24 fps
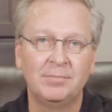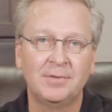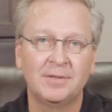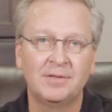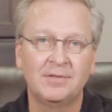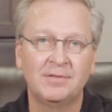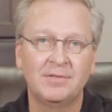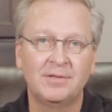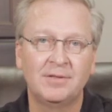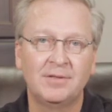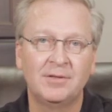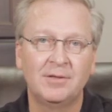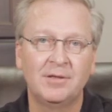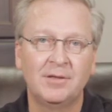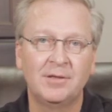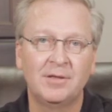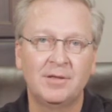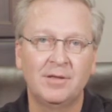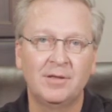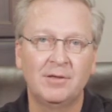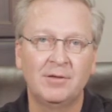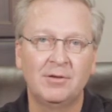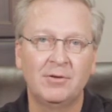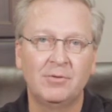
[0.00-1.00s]
But
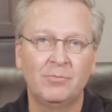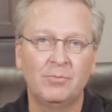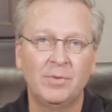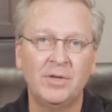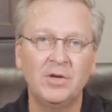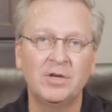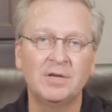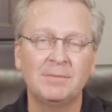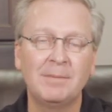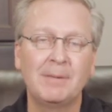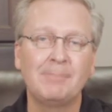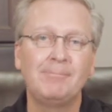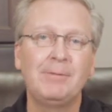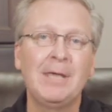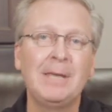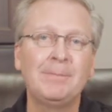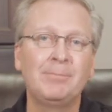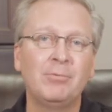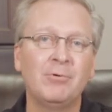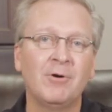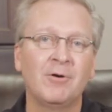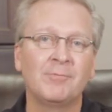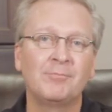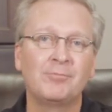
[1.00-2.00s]
we are to be
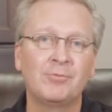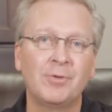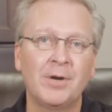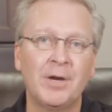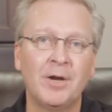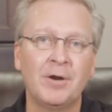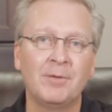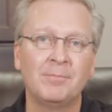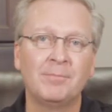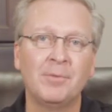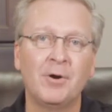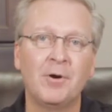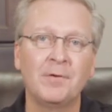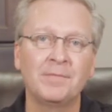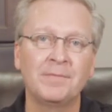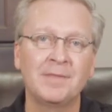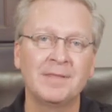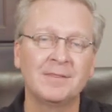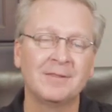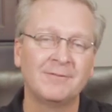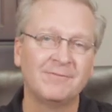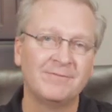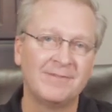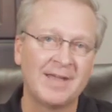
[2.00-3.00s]
people of prayer both
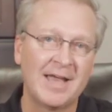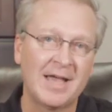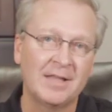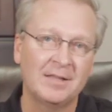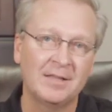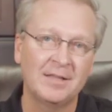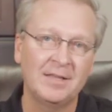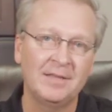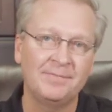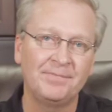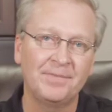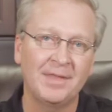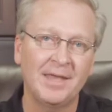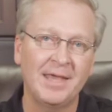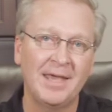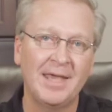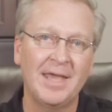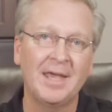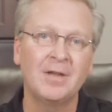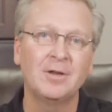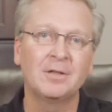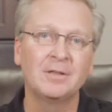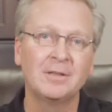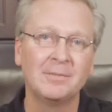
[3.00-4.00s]
in the valley
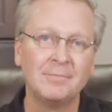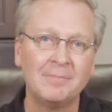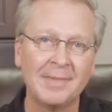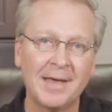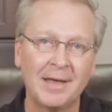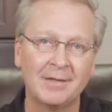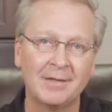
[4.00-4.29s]
and on the